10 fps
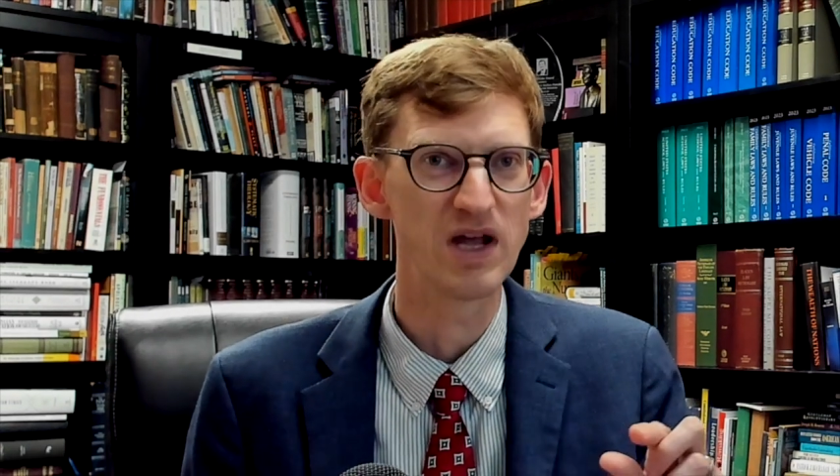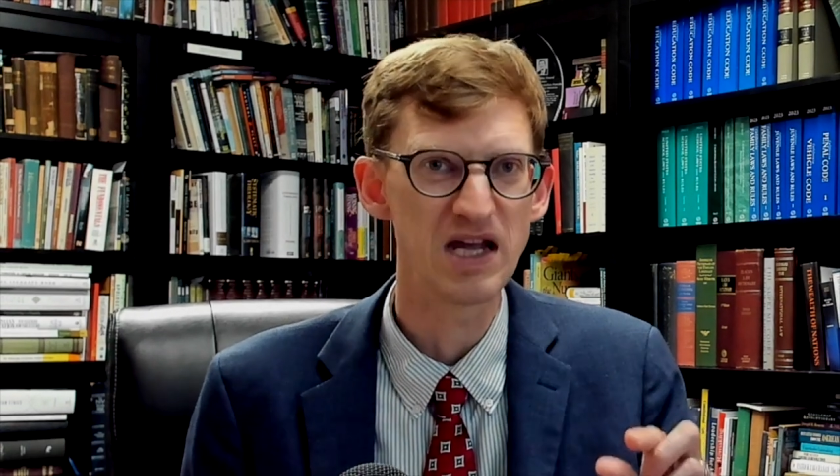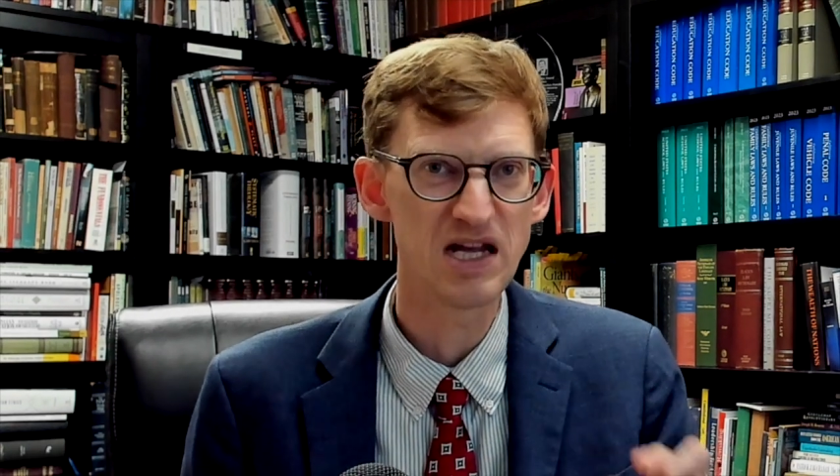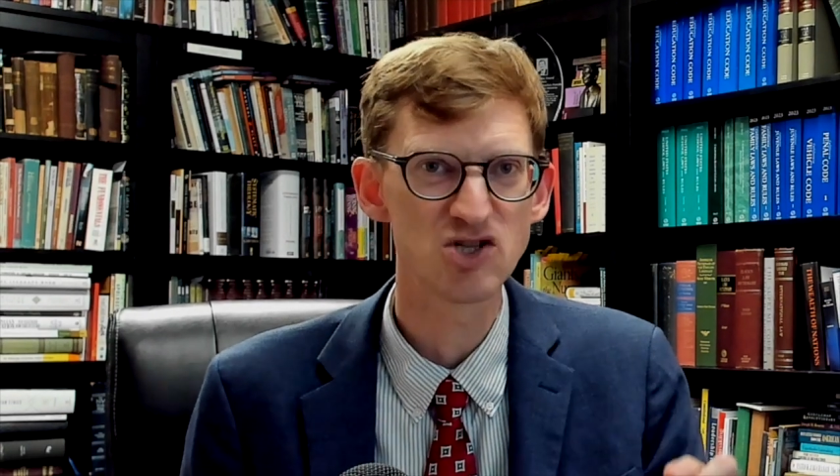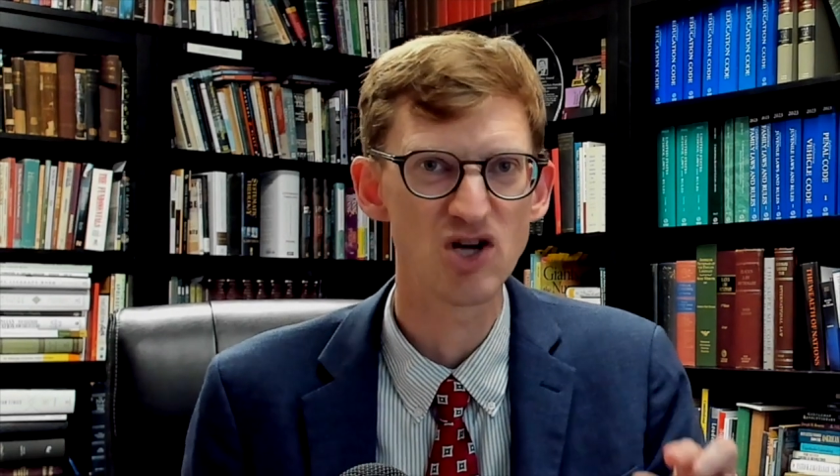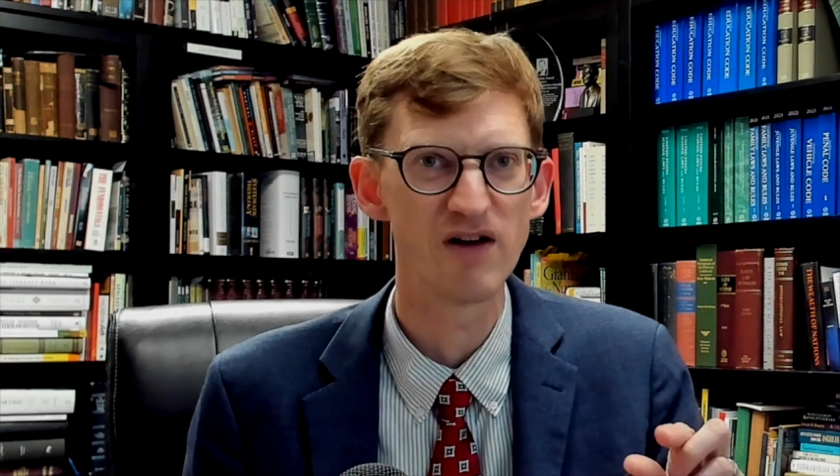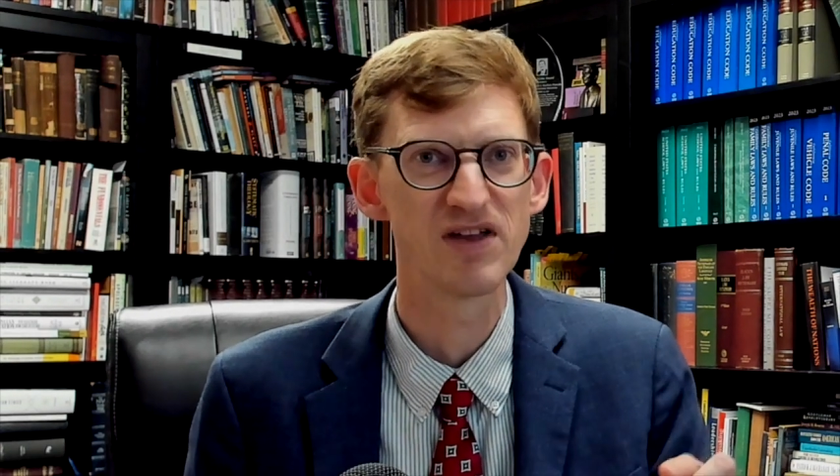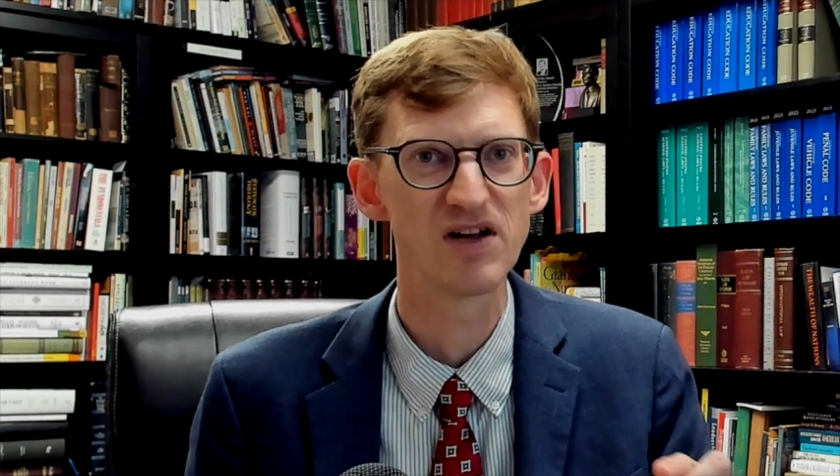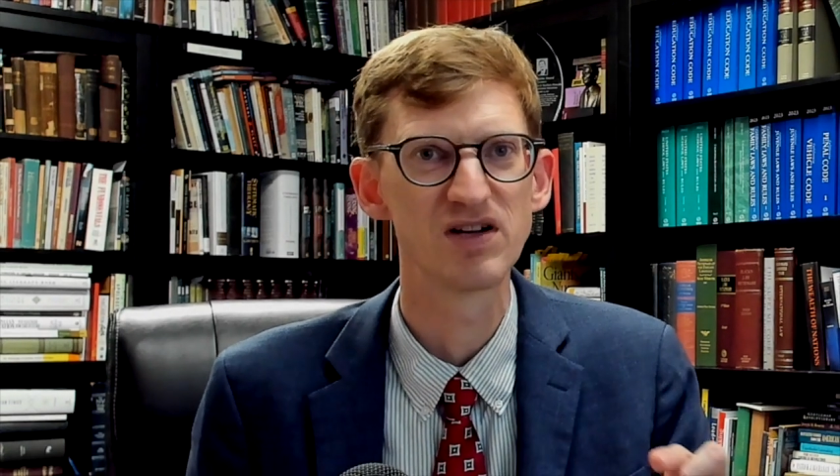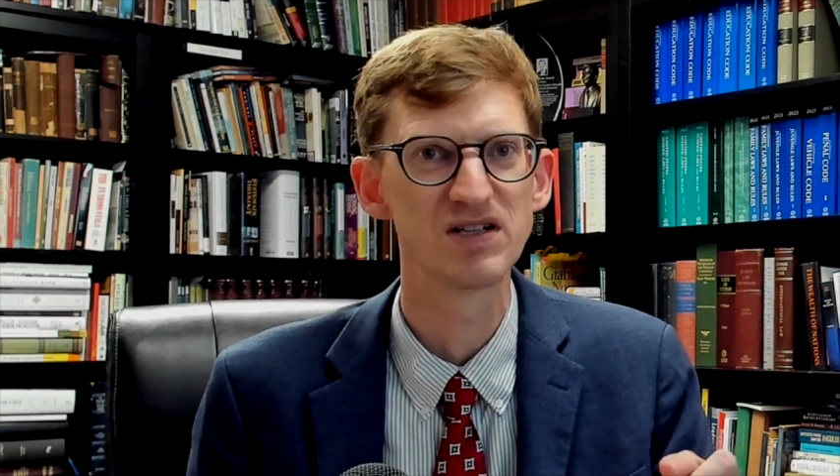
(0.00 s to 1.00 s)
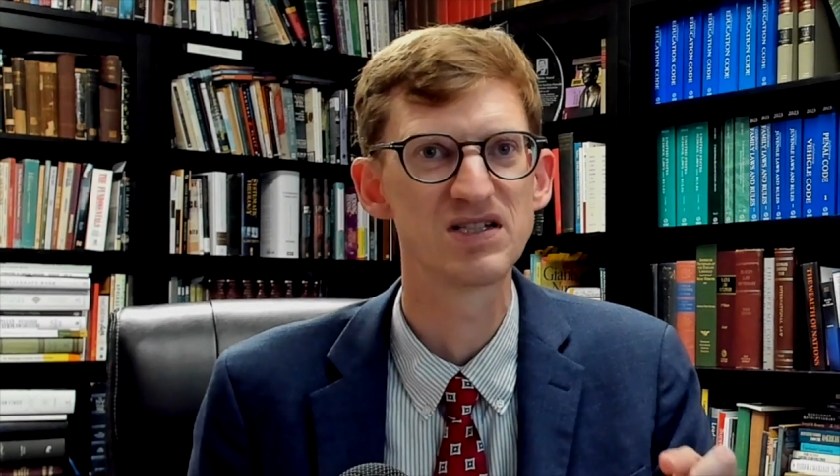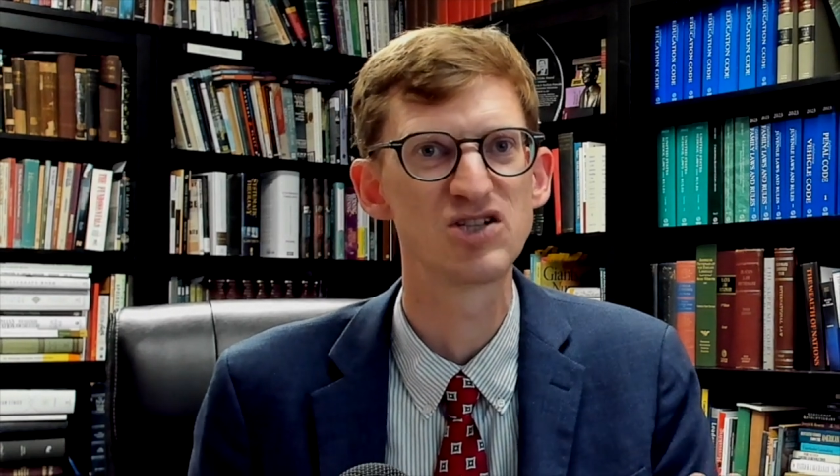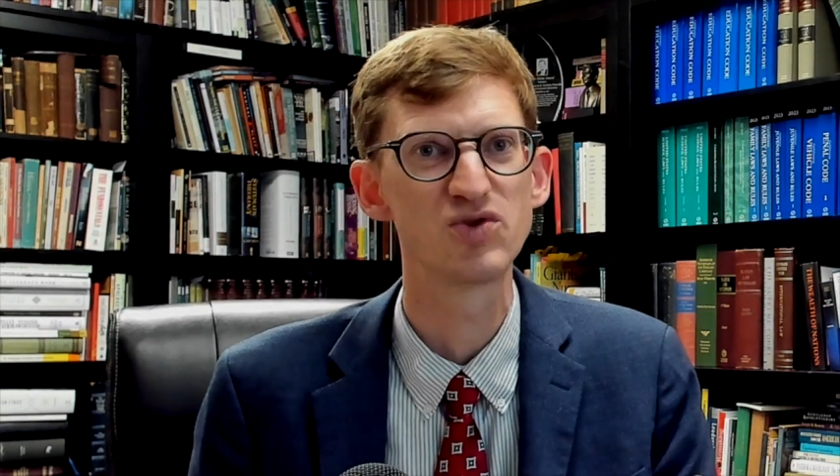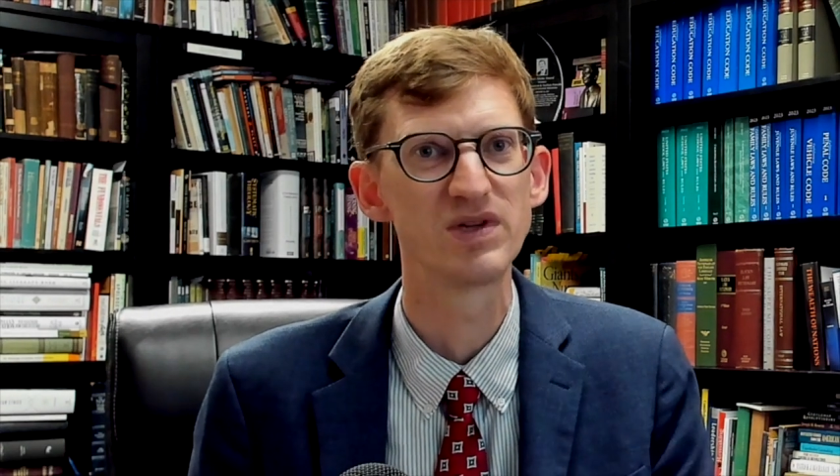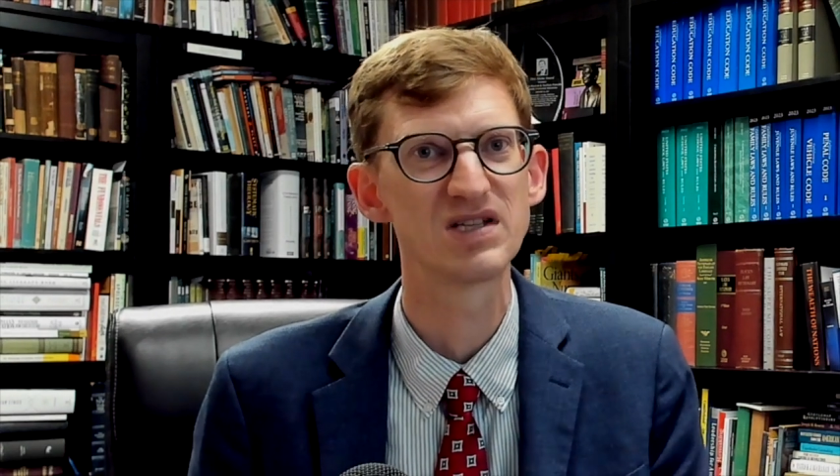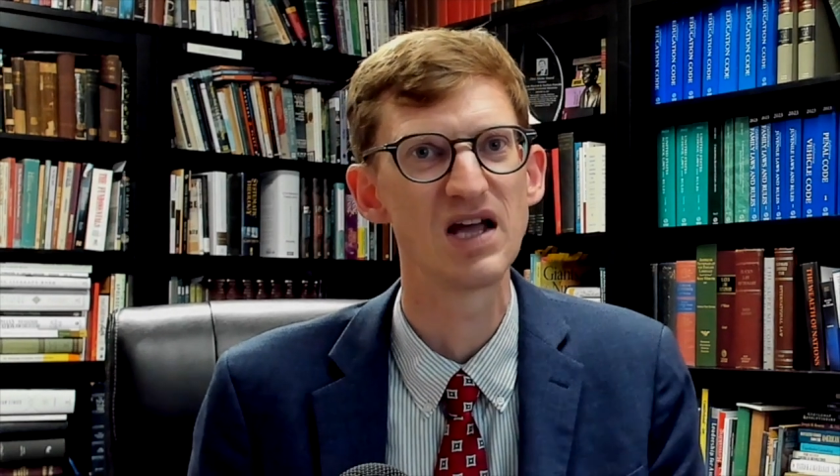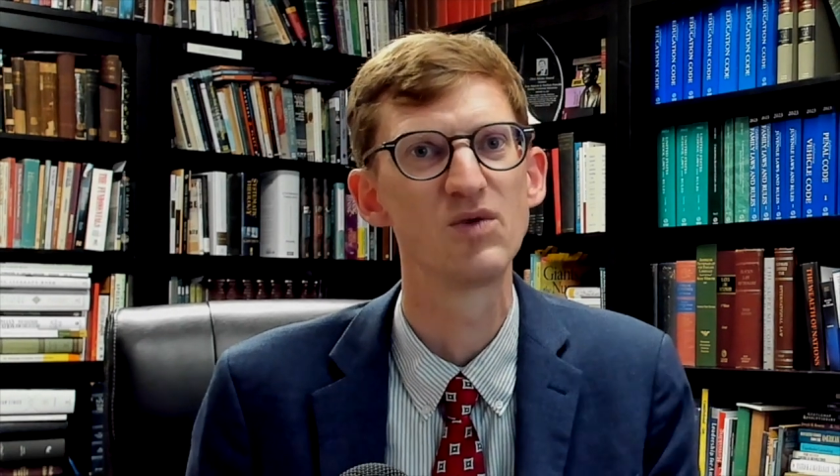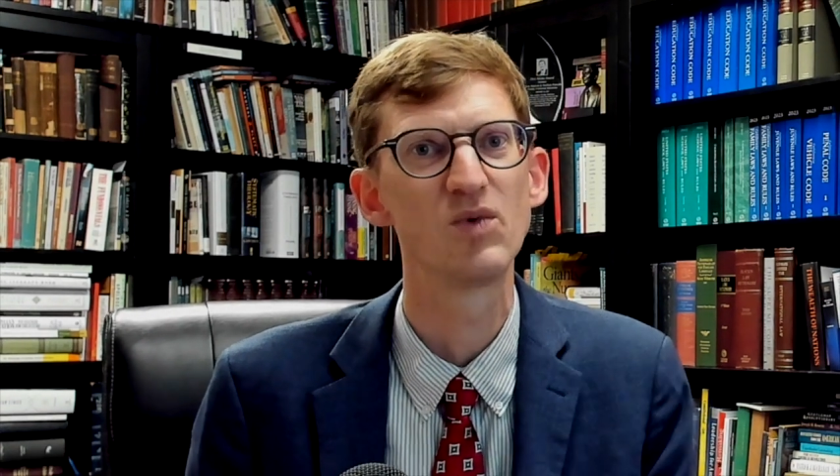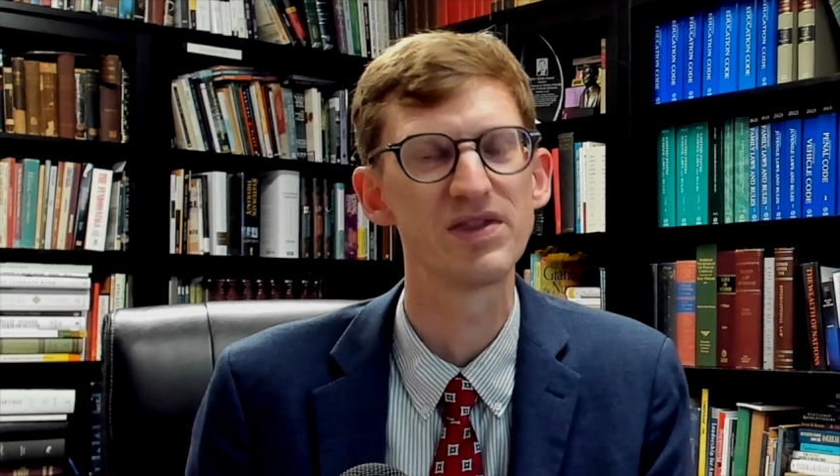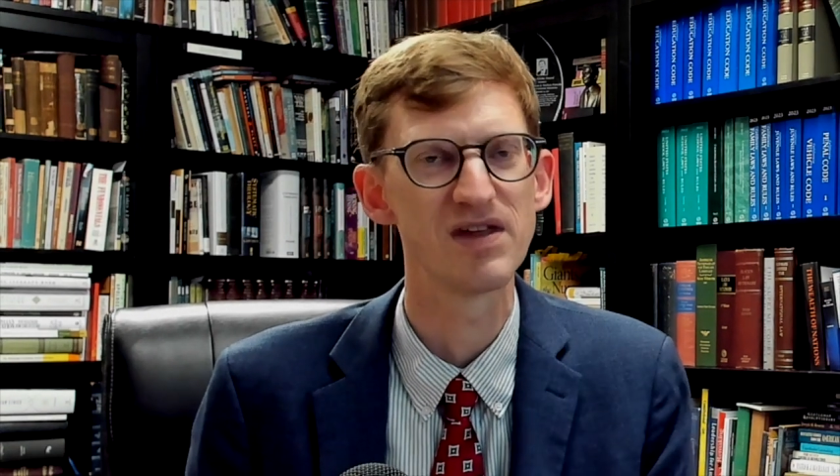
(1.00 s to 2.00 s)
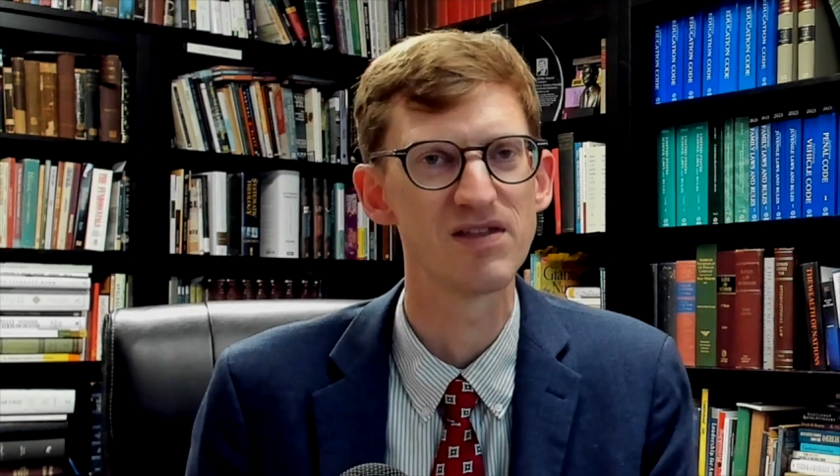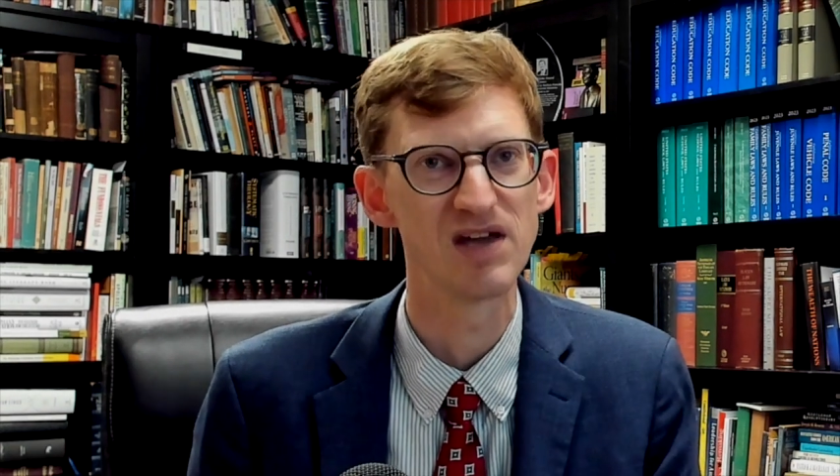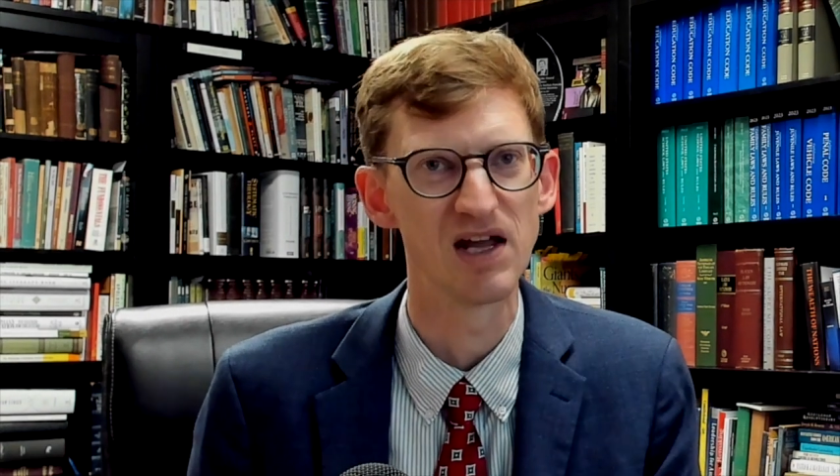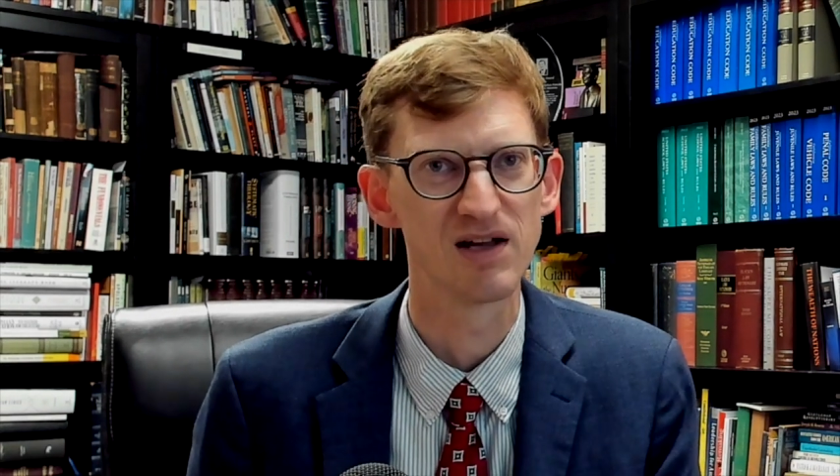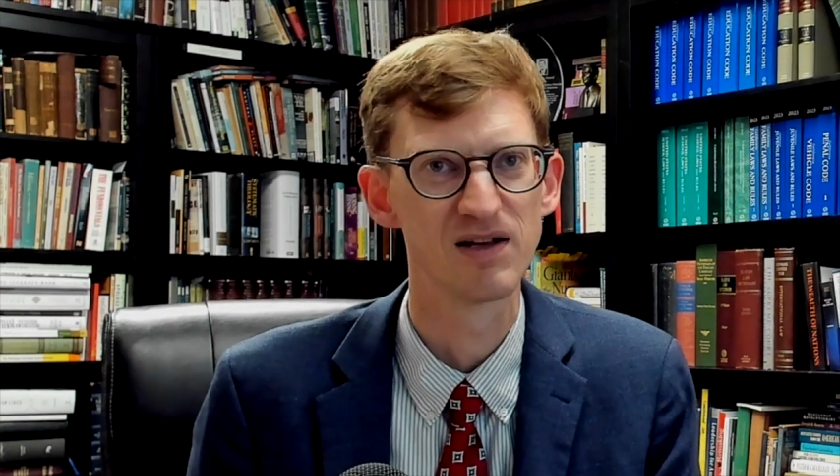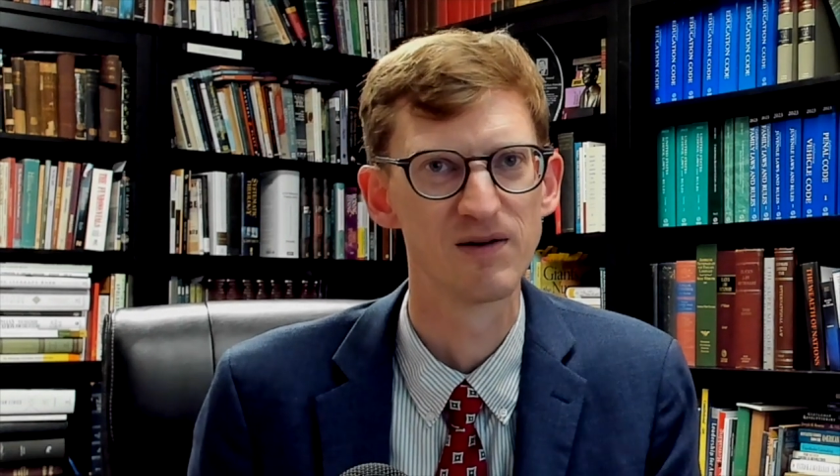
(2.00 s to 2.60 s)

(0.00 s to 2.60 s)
each of their constituents and what they think.